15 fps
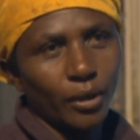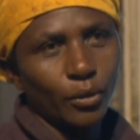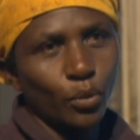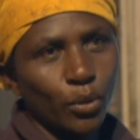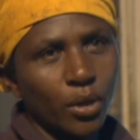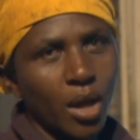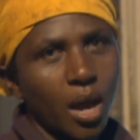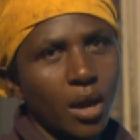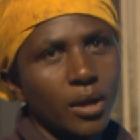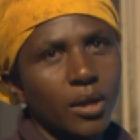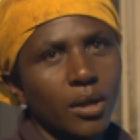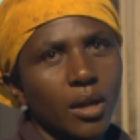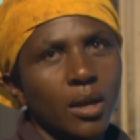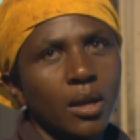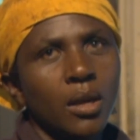wake up and
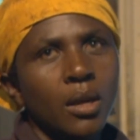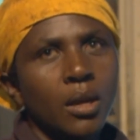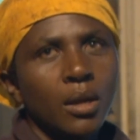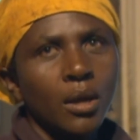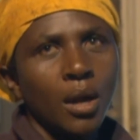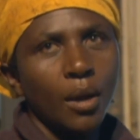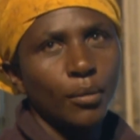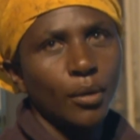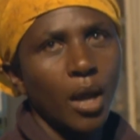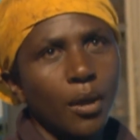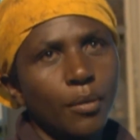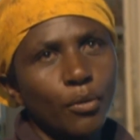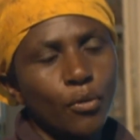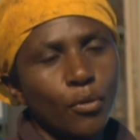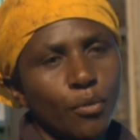carry 3 or 4
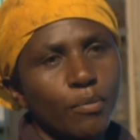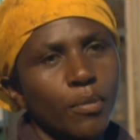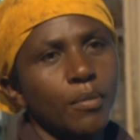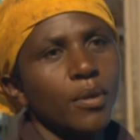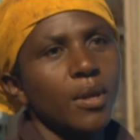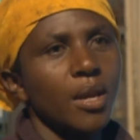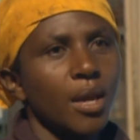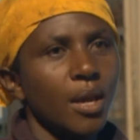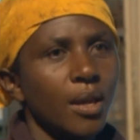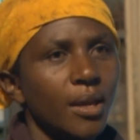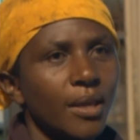bags of French beans